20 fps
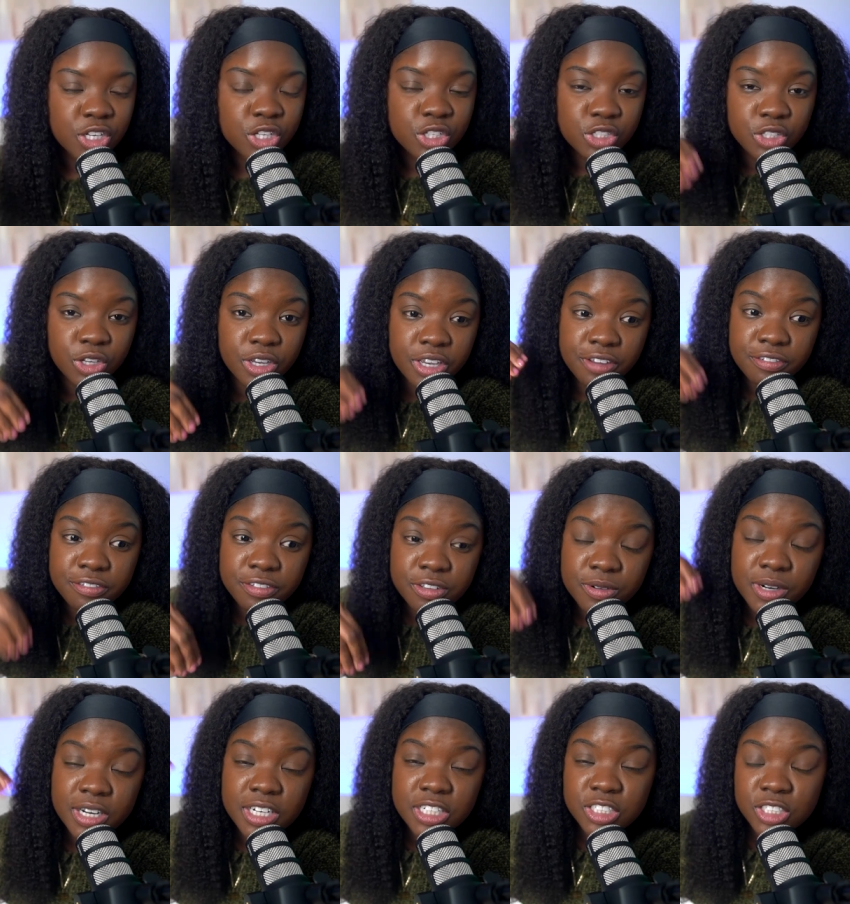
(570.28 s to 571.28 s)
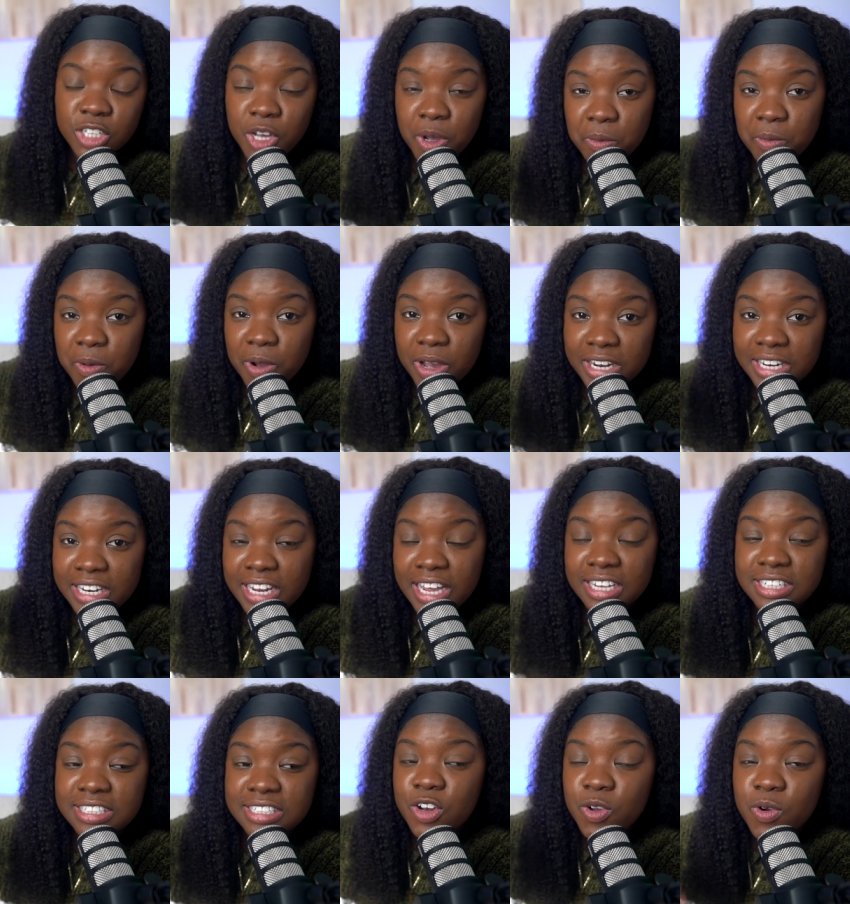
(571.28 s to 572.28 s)
So if you are someone
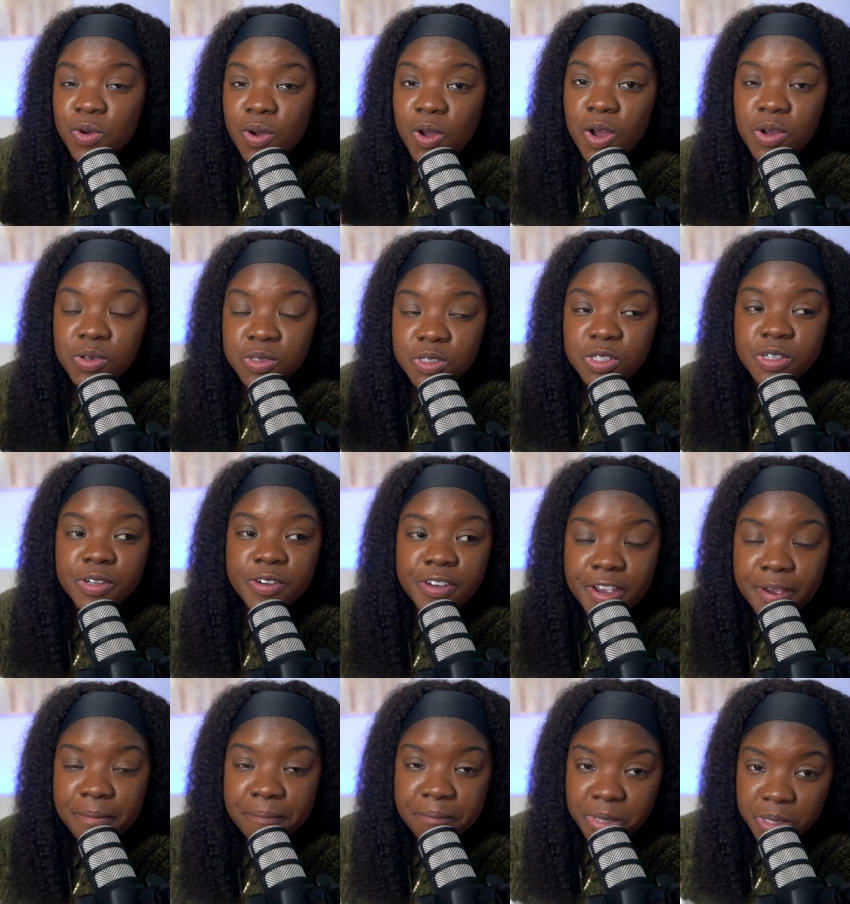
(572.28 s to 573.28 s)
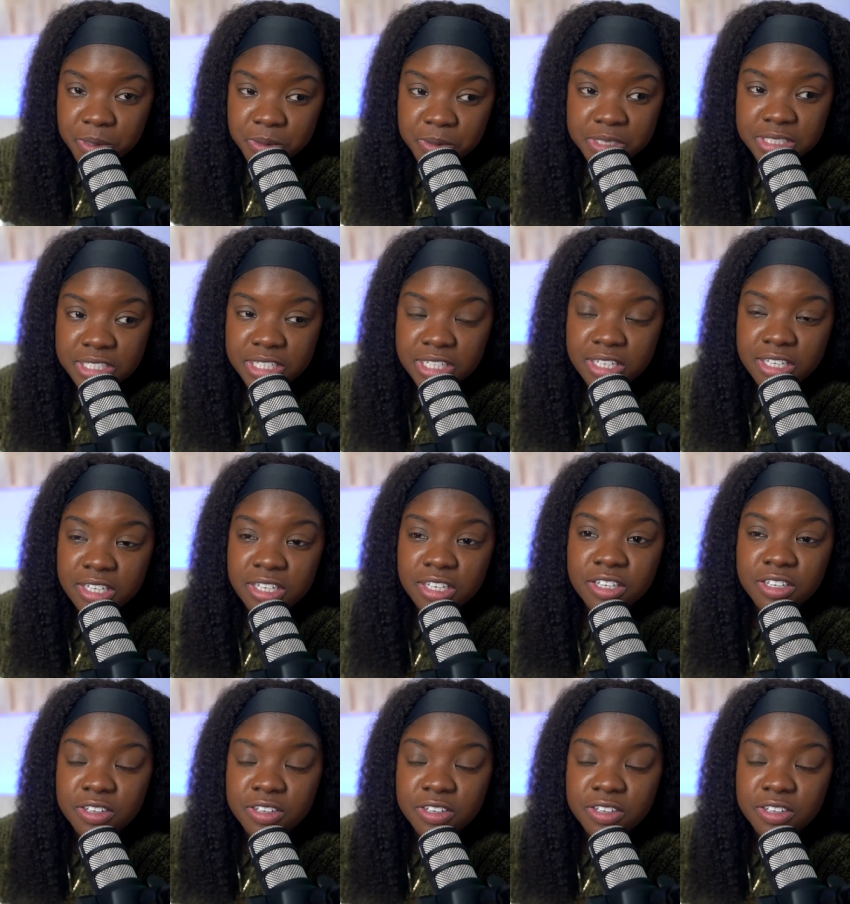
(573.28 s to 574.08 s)
that know how to create music,